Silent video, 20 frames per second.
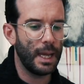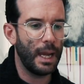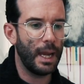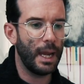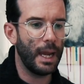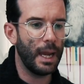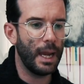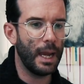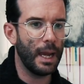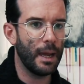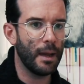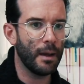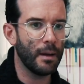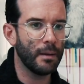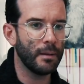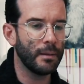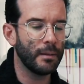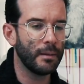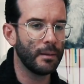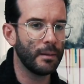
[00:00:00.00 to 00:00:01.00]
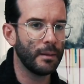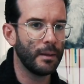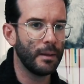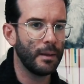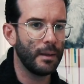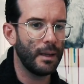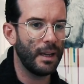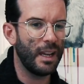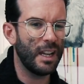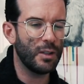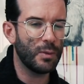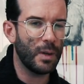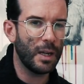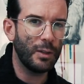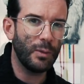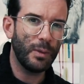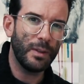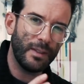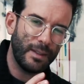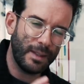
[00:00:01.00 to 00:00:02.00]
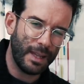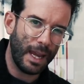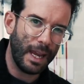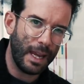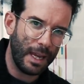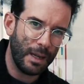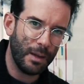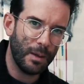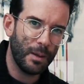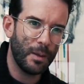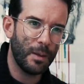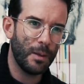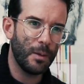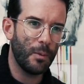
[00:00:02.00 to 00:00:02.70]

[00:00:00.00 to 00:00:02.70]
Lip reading: and try to stay